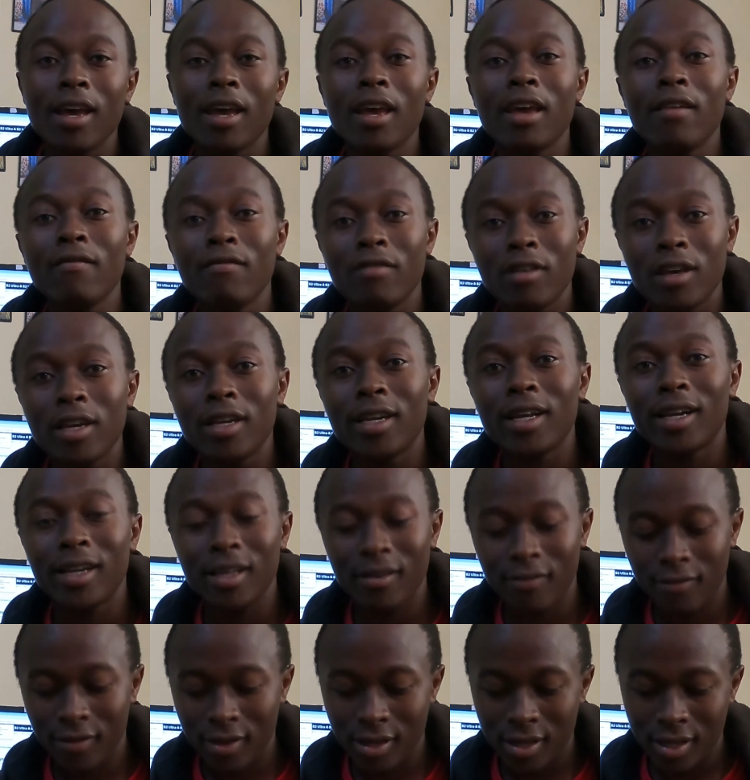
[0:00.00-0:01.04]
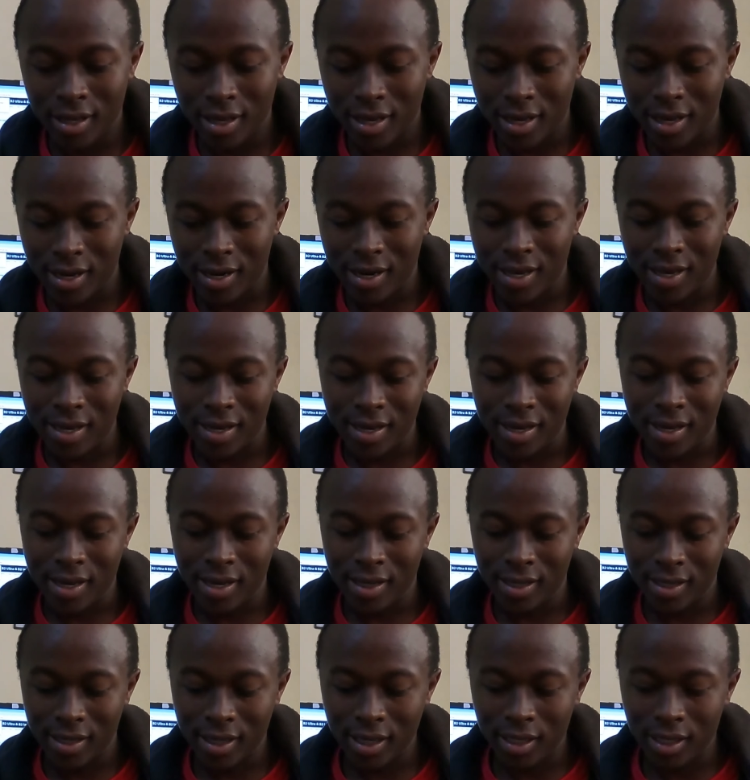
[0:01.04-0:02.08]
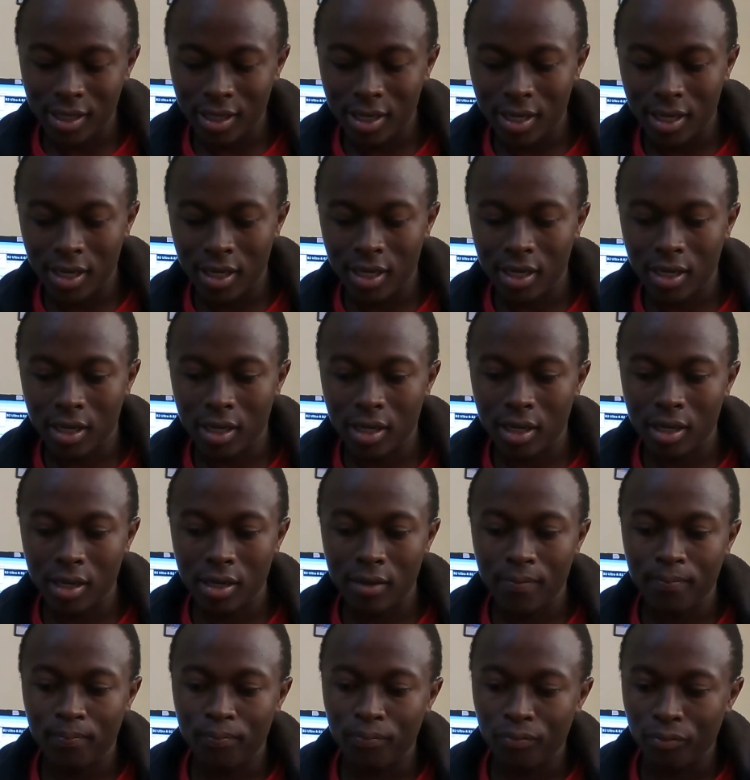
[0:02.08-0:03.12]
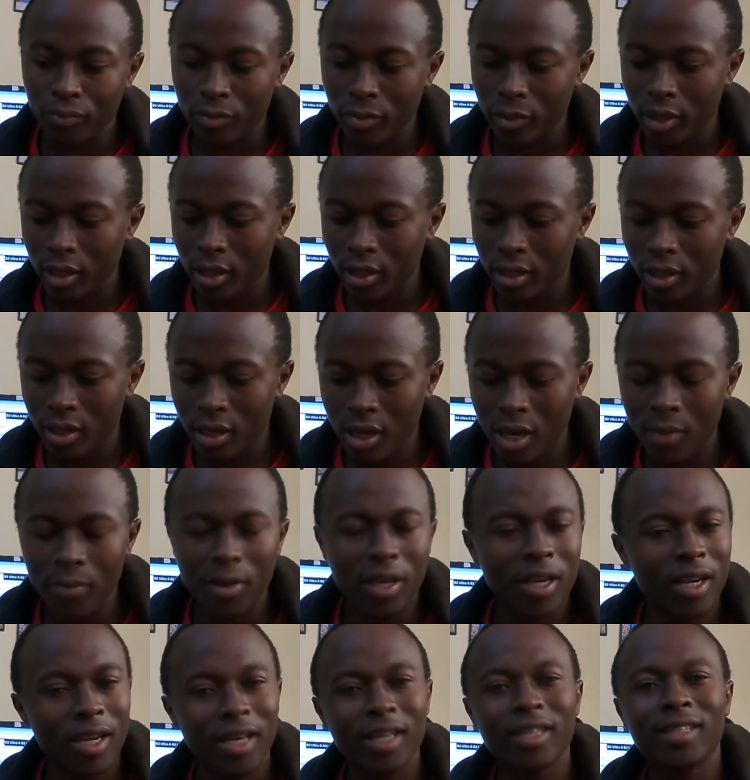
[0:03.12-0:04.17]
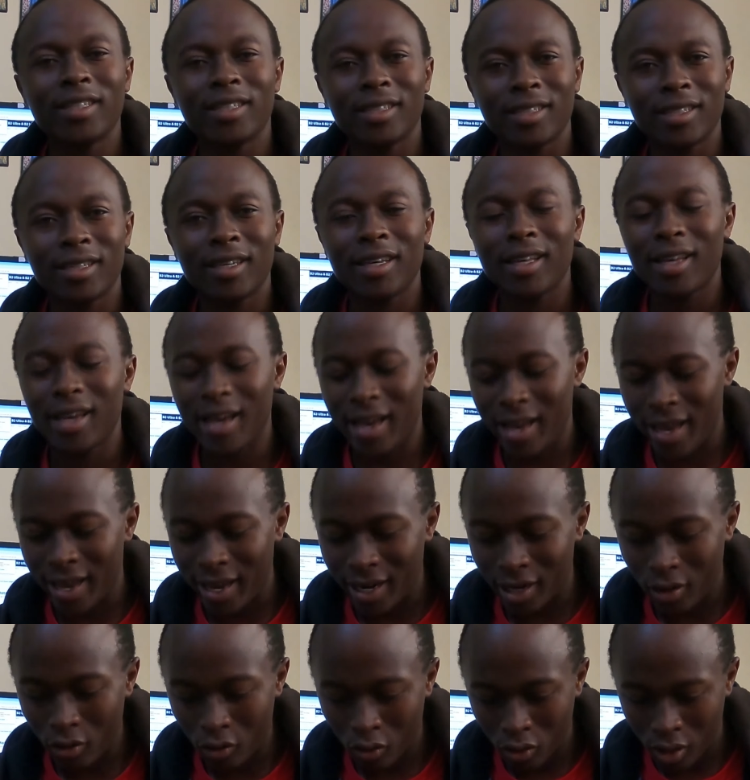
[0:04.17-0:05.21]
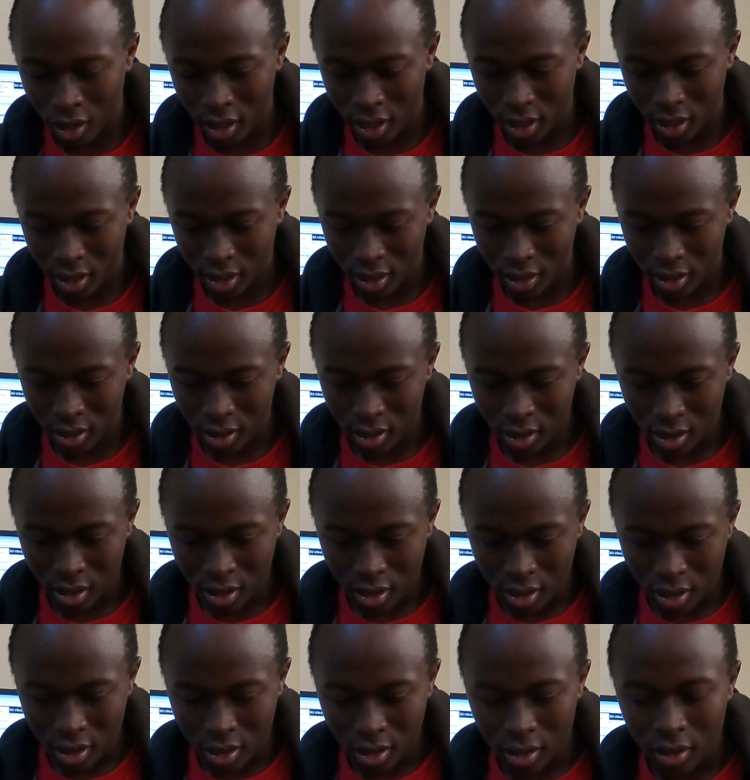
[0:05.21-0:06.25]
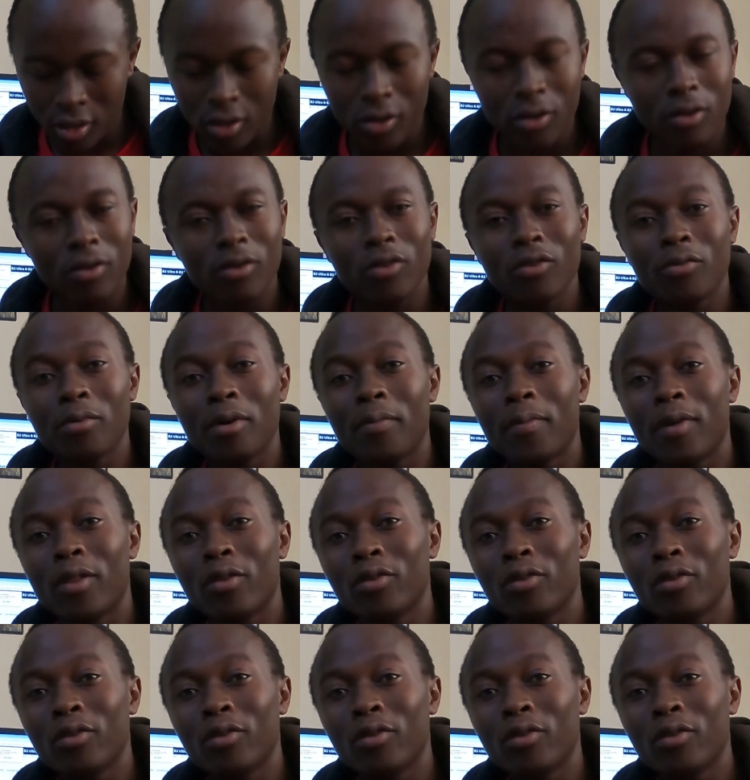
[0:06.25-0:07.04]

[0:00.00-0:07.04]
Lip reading: if they delivered like exactly like as I had ordered. You remember